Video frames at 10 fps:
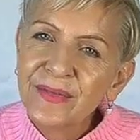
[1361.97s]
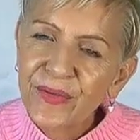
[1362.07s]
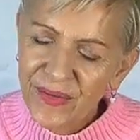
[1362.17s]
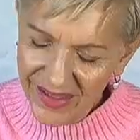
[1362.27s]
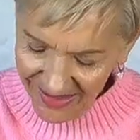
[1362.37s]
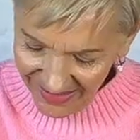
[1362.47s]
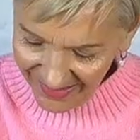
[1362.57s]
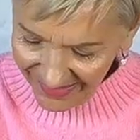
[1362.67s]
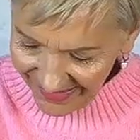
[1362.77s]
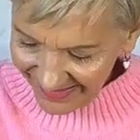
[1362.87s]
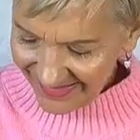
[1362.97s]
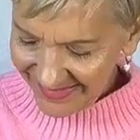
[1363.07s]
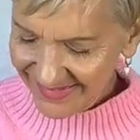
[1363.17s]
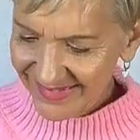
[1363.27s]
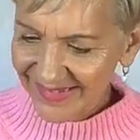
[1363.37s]
and free.
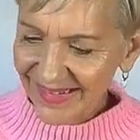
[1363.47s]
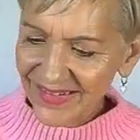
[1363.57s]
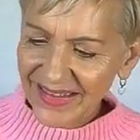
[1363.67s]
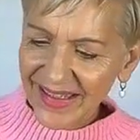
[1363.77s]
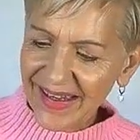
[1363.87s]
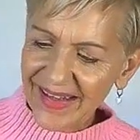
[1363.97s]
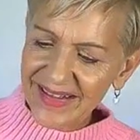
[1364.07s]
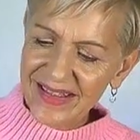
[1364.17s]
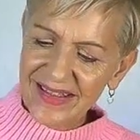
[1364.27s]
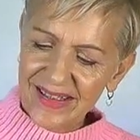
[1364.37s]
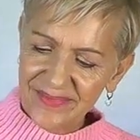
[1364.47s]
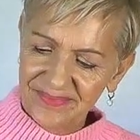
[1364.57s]
Oh, yes.